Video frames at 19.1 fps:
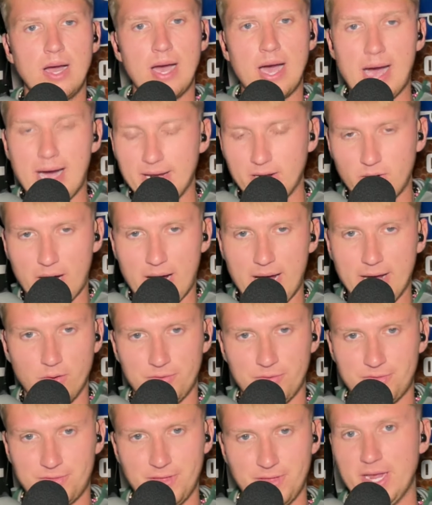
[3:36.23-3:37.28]
I
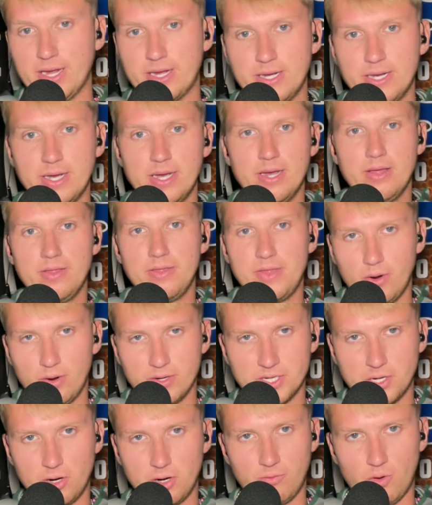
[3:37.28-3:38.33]
don't think there
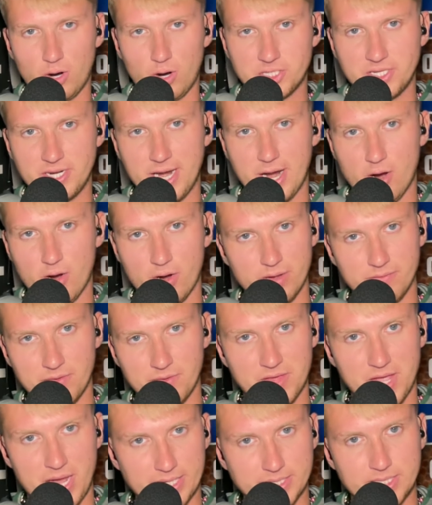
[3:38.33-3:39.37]
is an overarching narrative that the